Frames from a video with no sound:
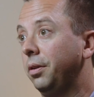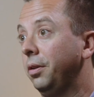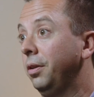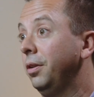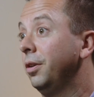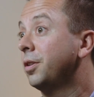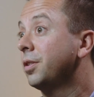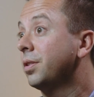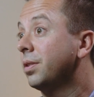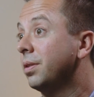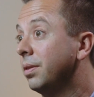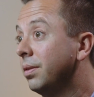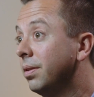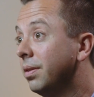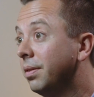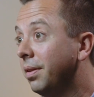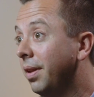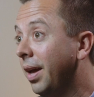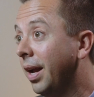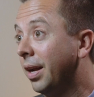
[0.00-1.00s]
looks
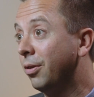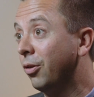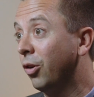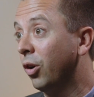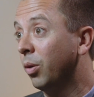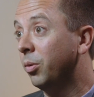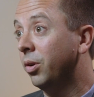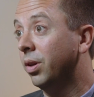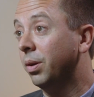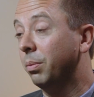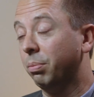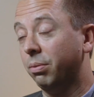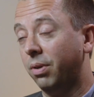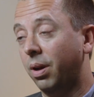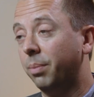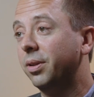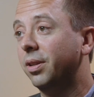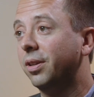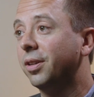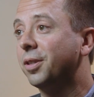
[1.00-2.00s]
like normal. It
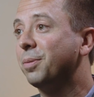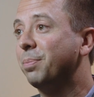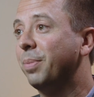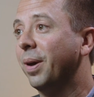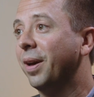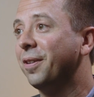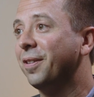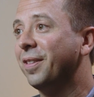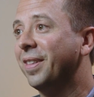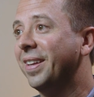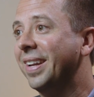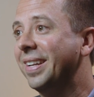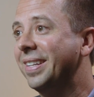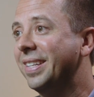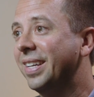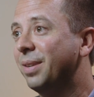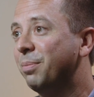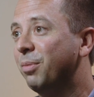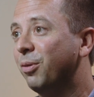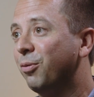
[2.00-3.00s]
probably looks better than
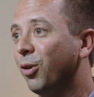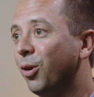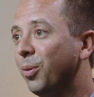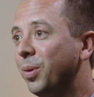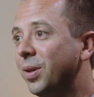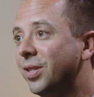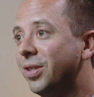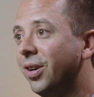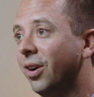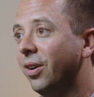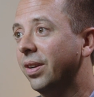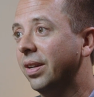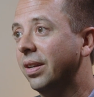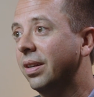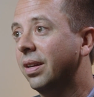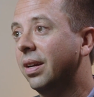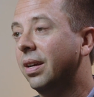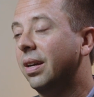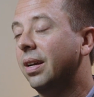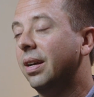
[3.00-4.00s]
it did before we
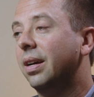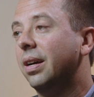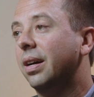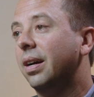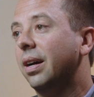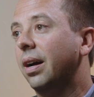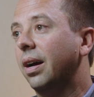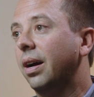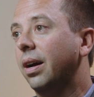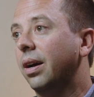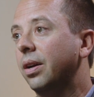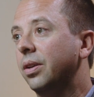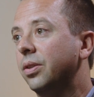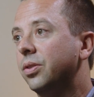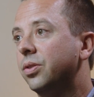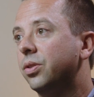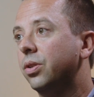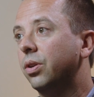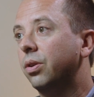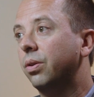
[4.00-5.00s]
started.
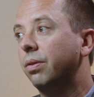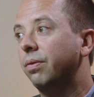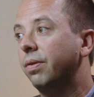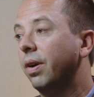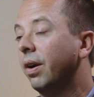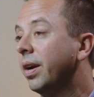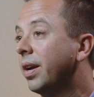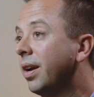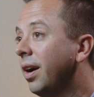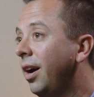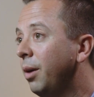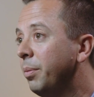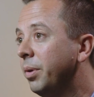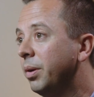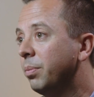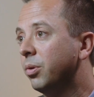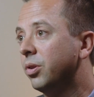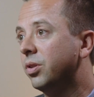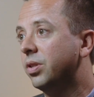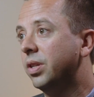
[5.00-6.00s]
So a very
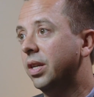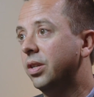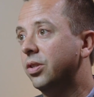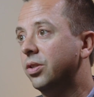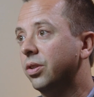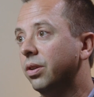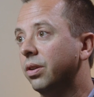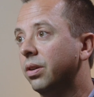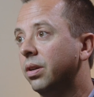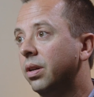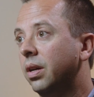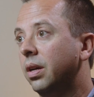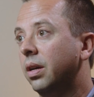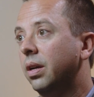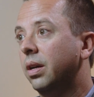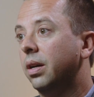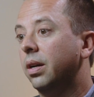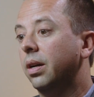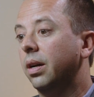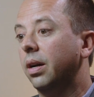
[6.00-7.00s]
common procedure,
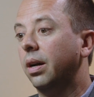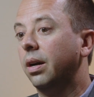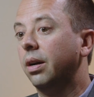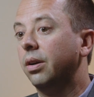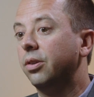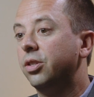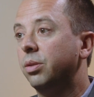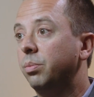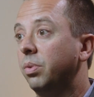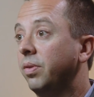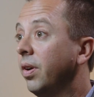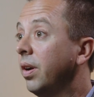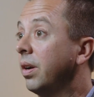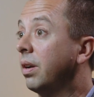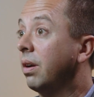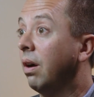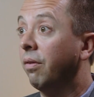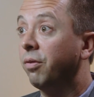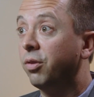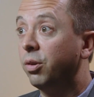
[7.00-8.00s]
should be
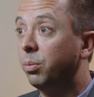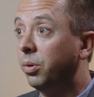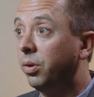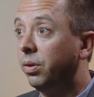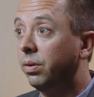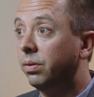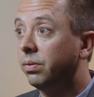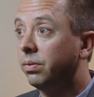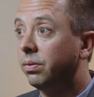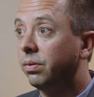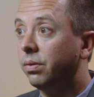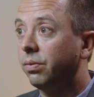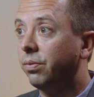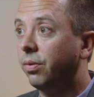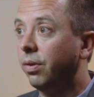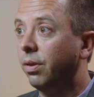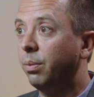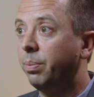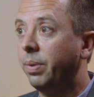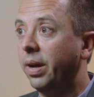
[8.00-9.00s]
very comfortable
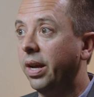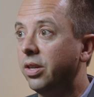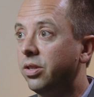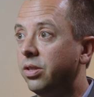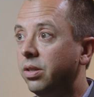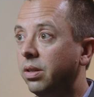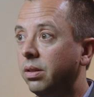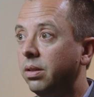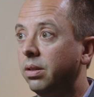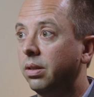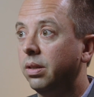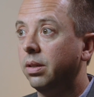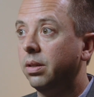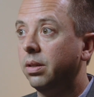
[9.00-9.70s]
for the patient.